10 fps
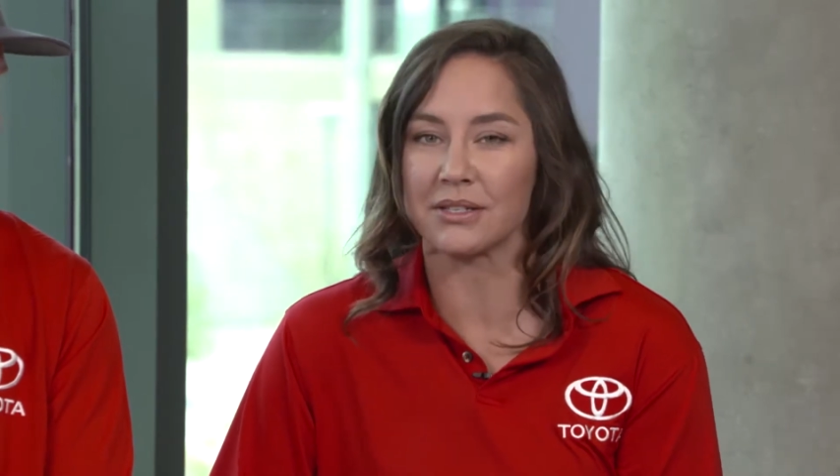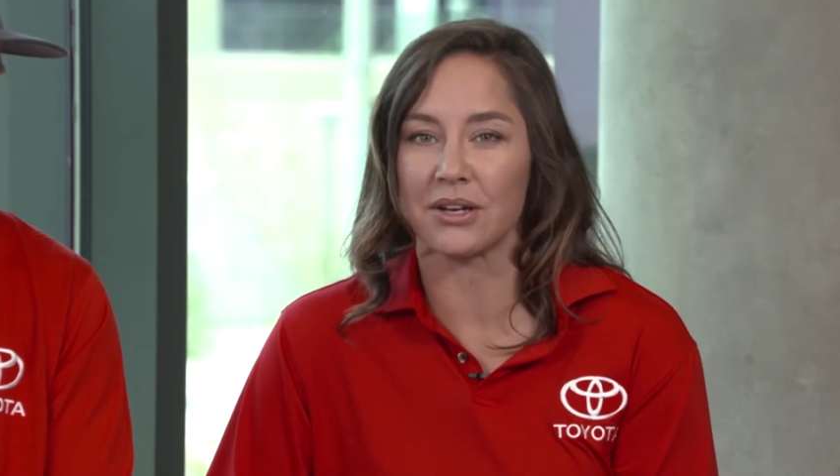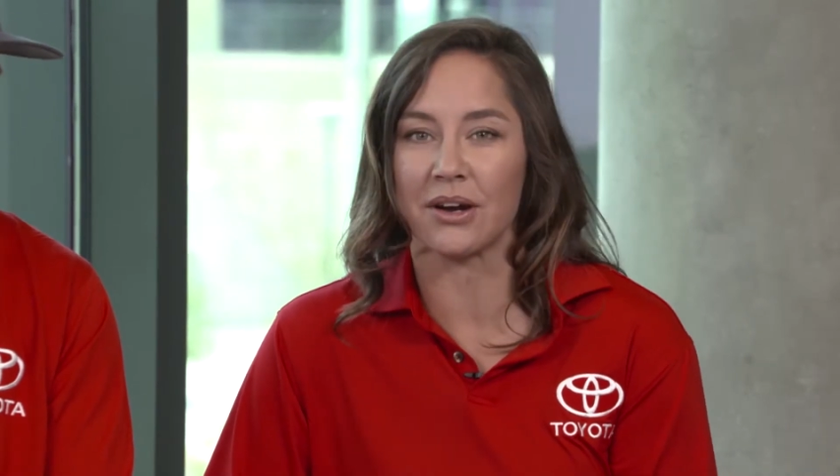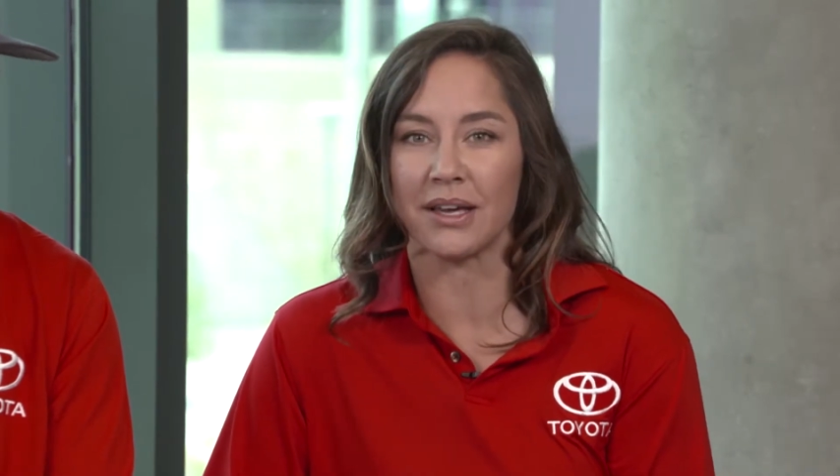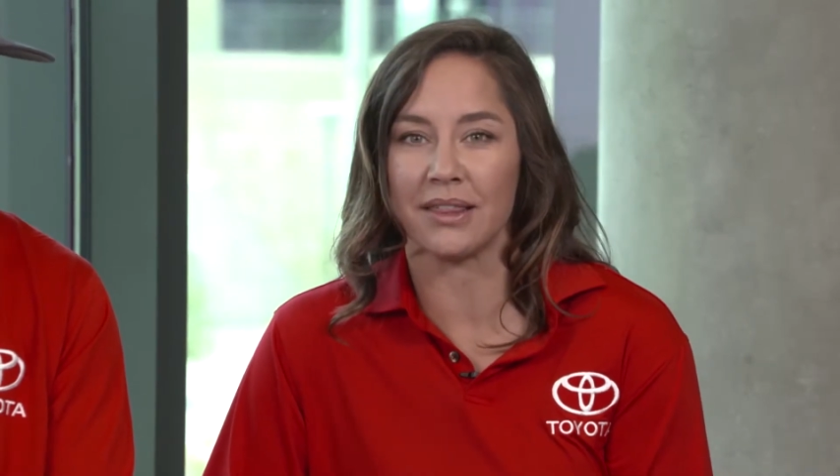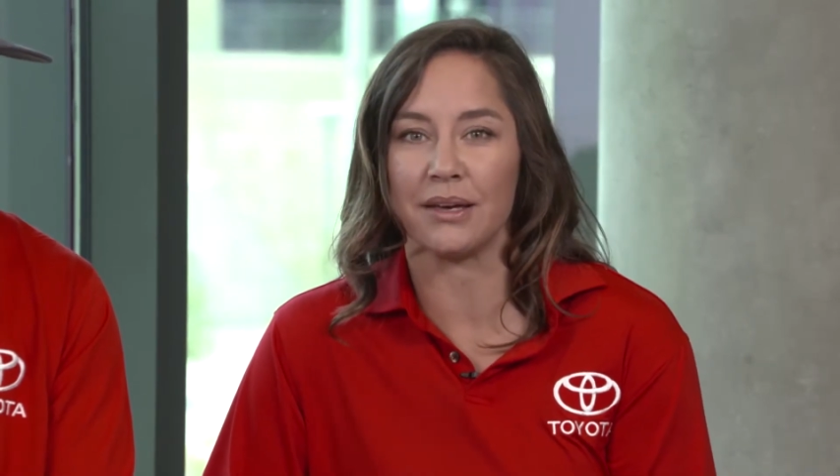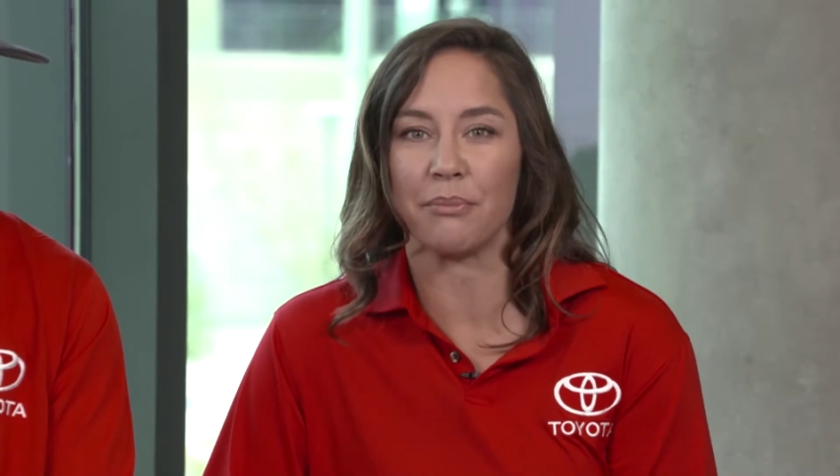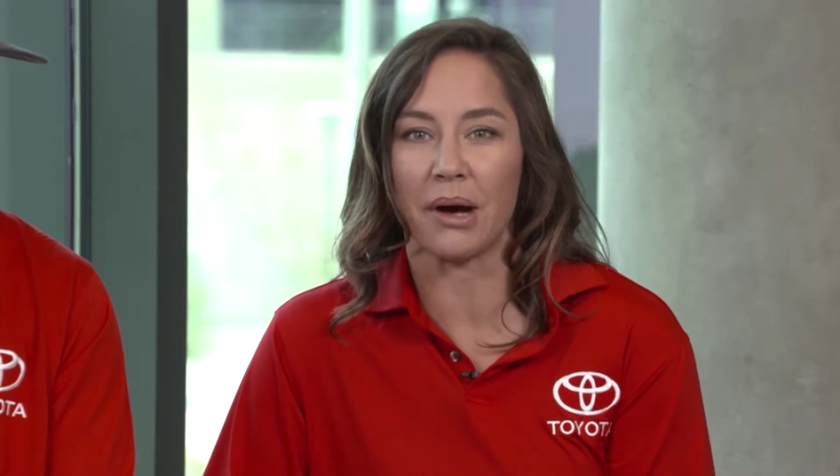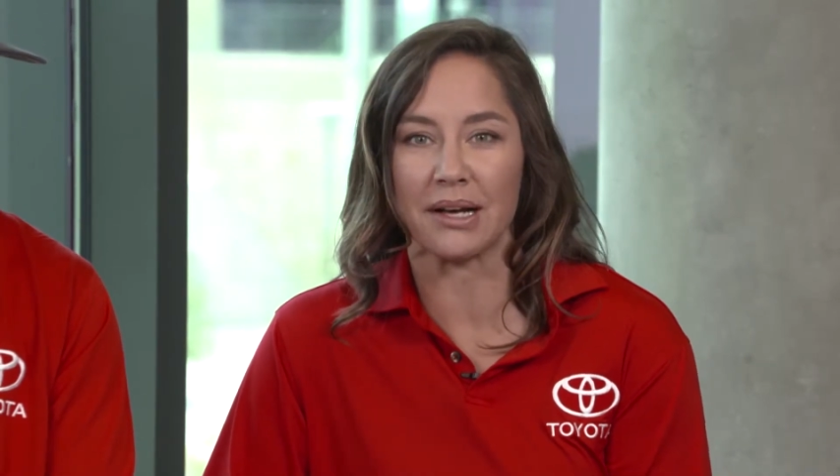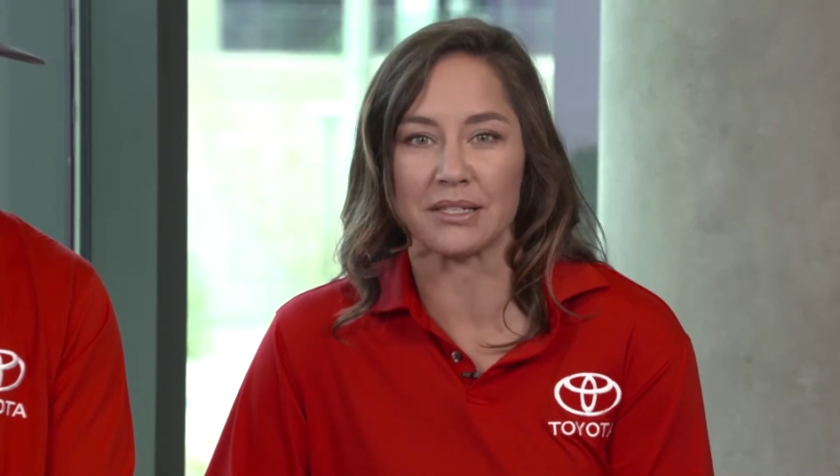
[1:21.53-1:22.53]
starting the
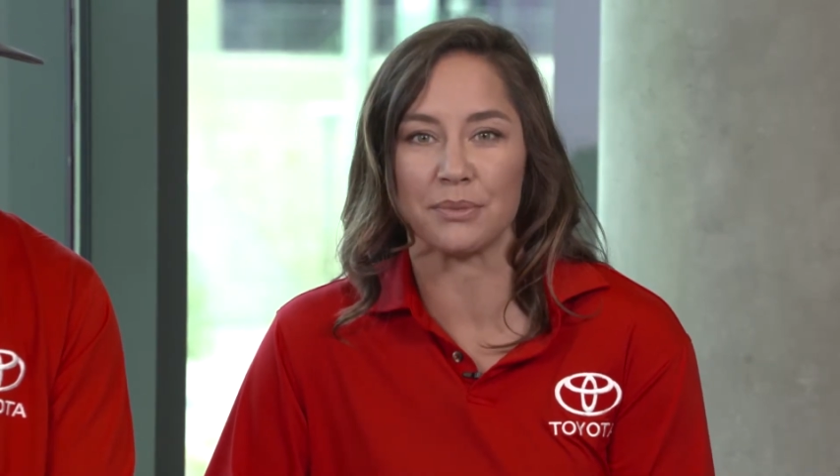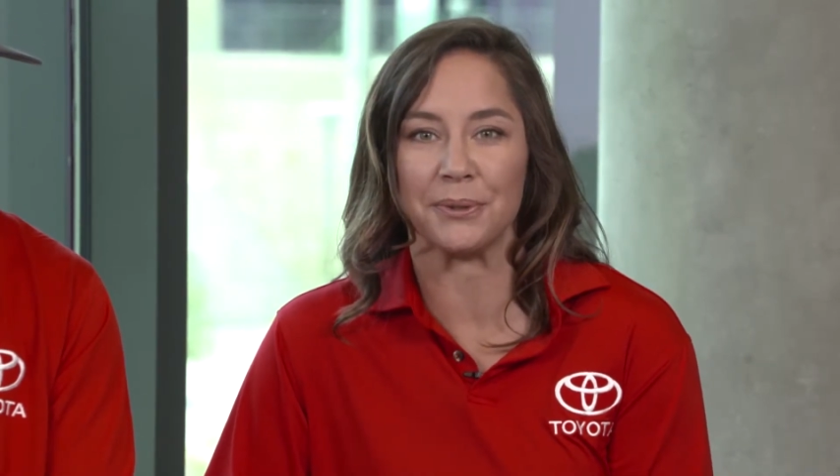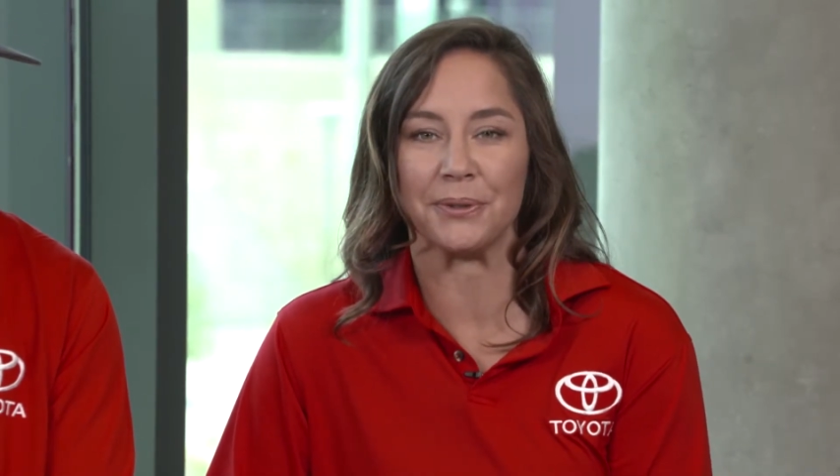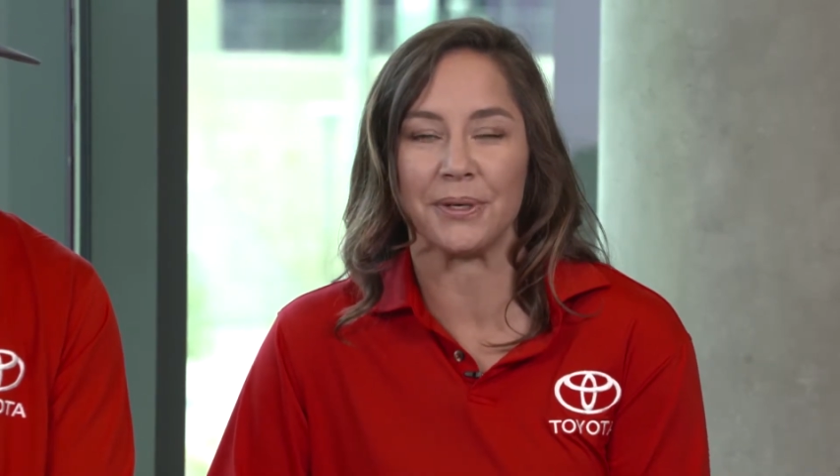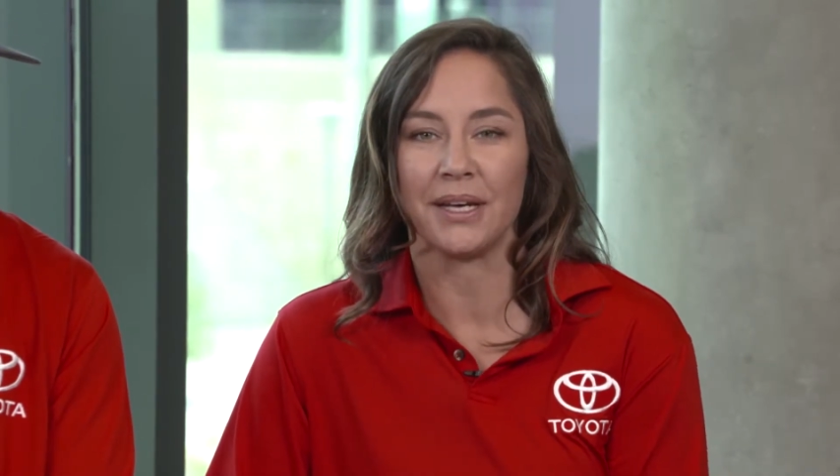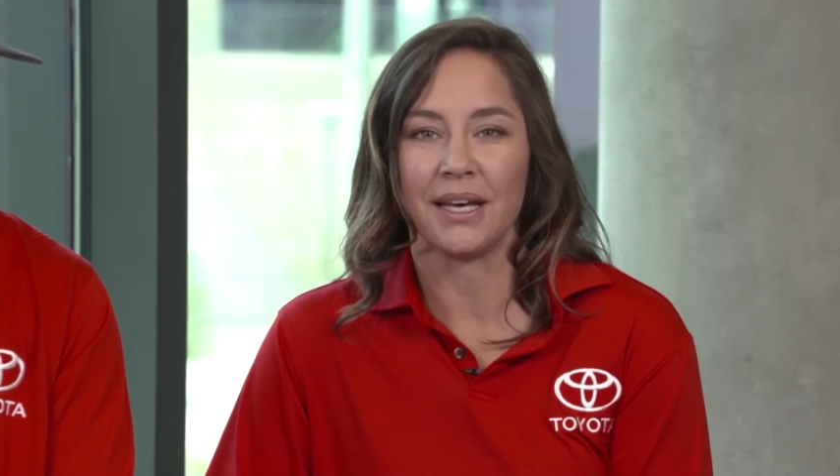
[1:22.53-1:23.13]
impossible.